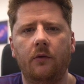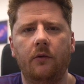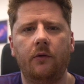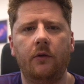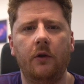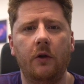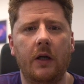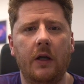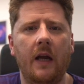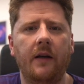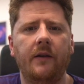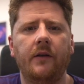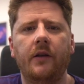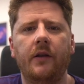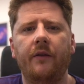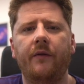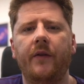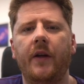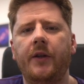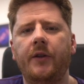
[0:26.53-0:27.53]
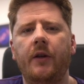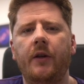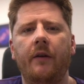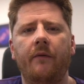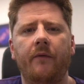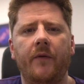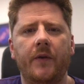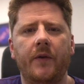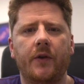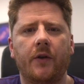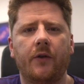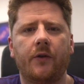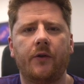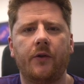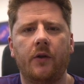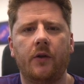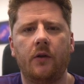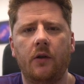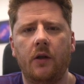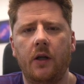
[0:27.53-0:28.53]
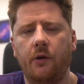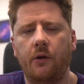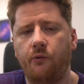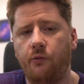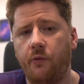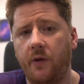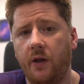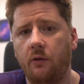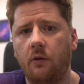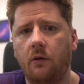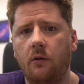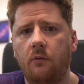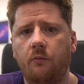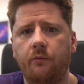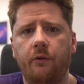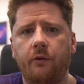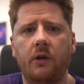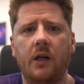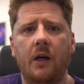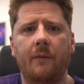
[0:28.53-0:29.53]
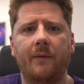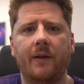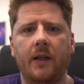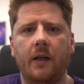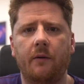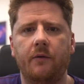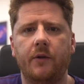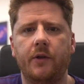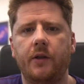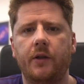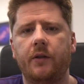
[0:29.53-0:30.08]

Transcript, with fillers: You get to define your infrastructure in real programming languages.